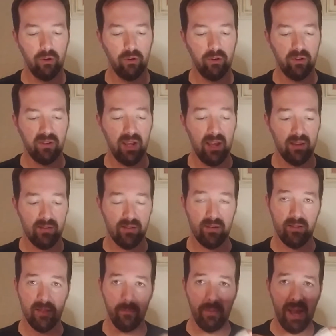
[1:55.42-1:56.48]

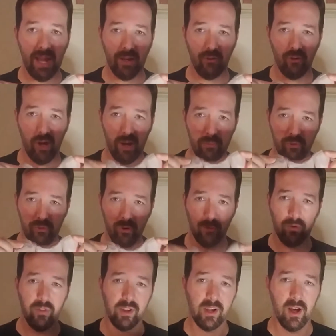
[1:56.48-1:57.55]
test the paint job, to show
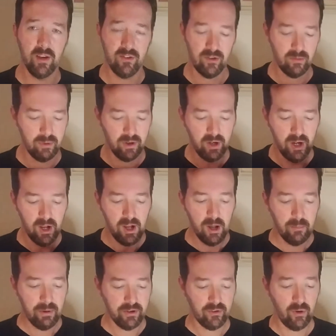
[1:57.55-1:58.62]
it to the customer,
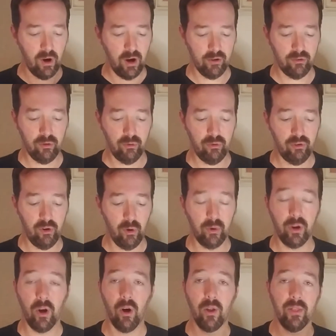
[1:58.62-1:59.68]
but to also show
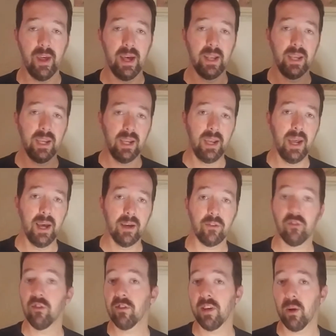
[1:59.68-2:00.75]
y'all that yes,
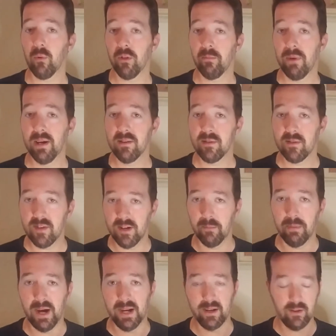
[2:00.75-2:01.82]
just like with my
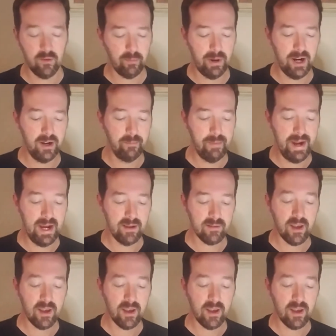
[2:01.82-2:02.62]
Cinnabite inspired mask,